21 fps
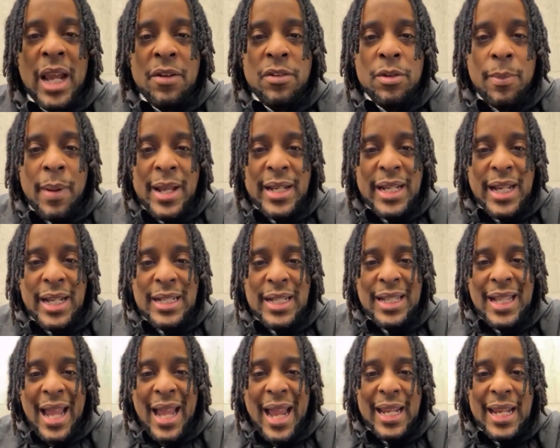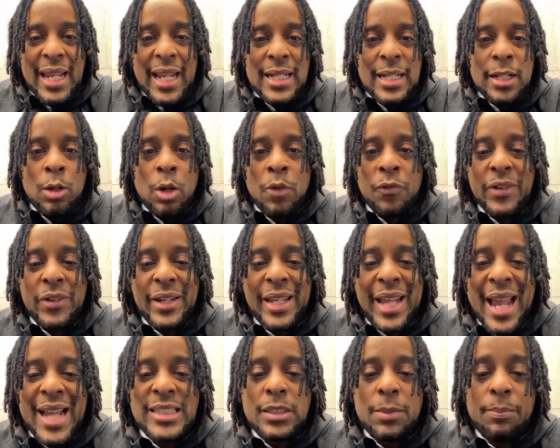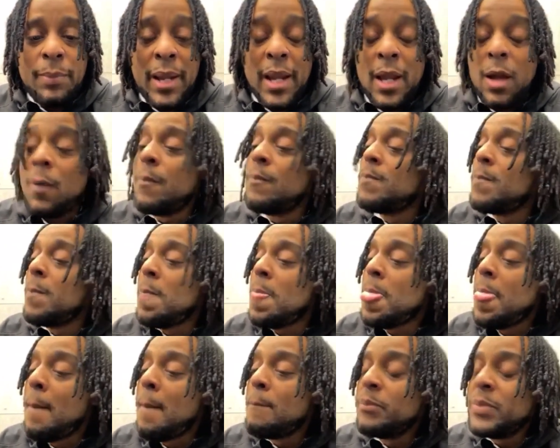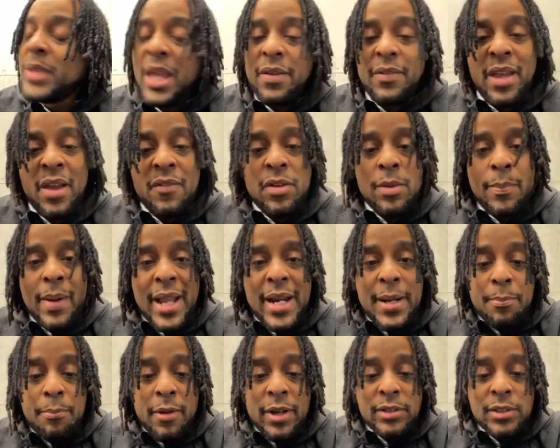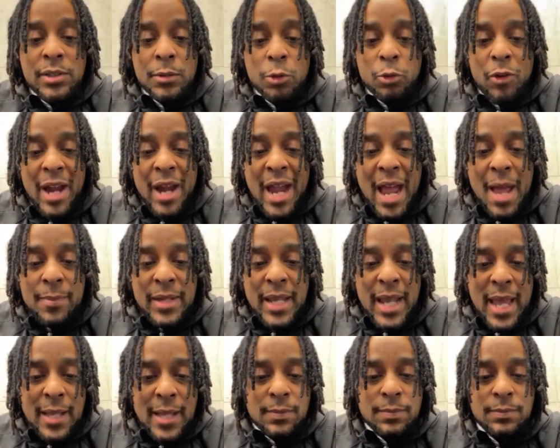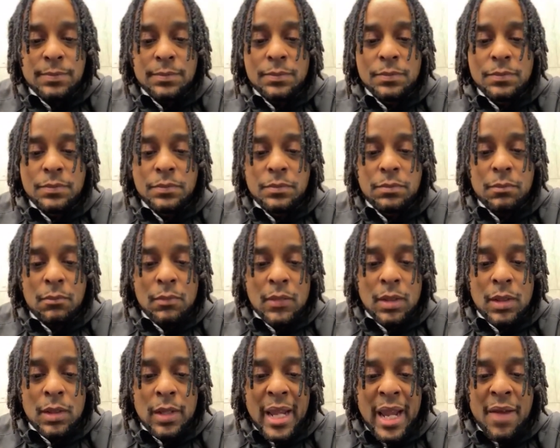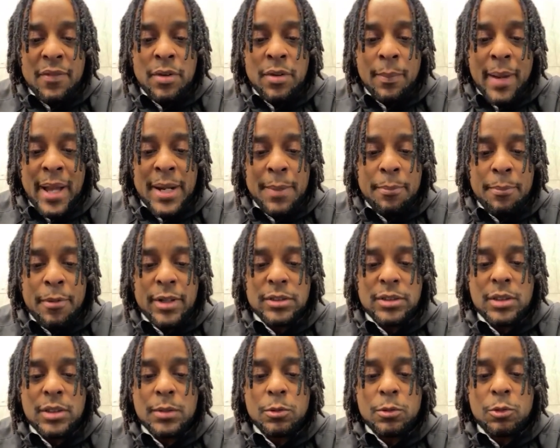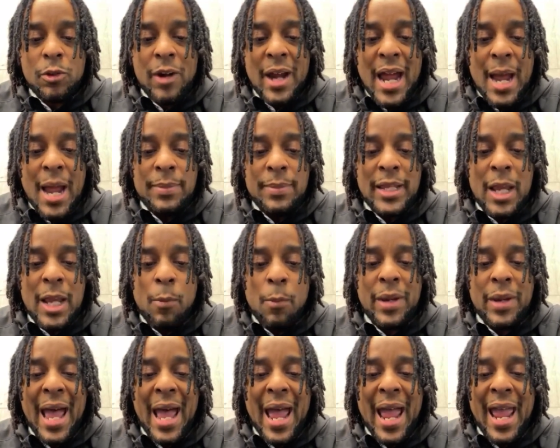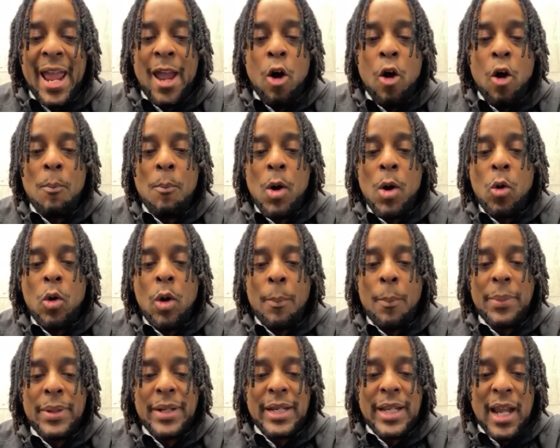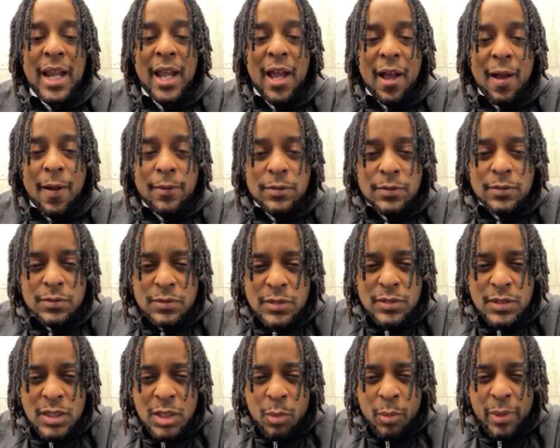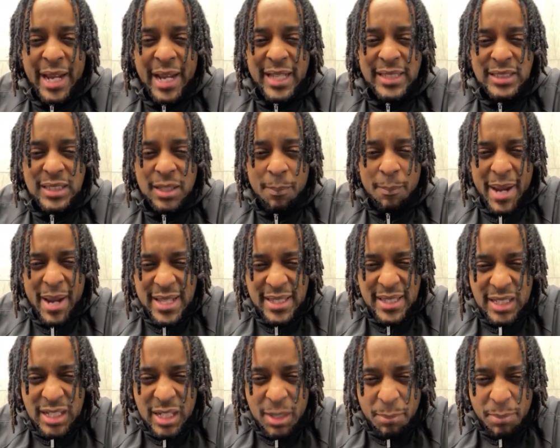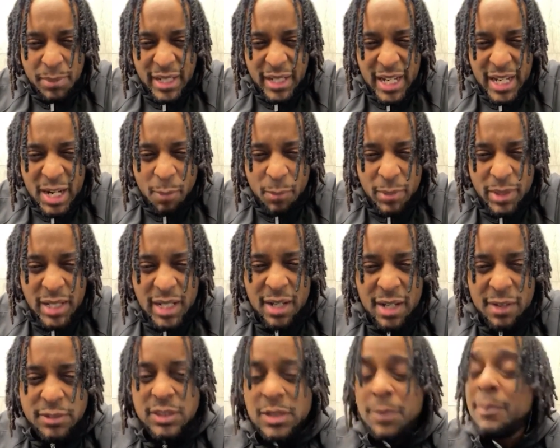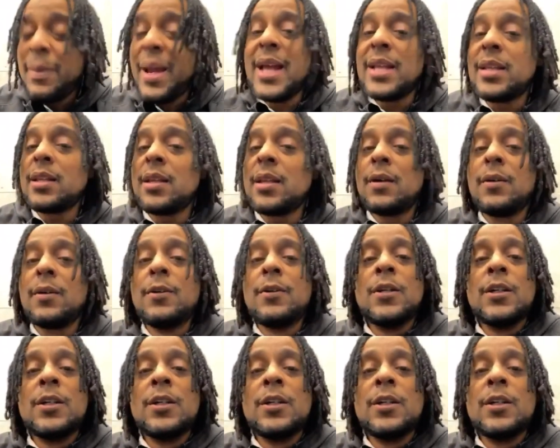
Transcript: Everybody hit the like, hit the notification bell. Have everybody press subscribe yet? Everybody press subscribe yet? We got Elmo up in here. We got Samantha up in here. We love Samantha.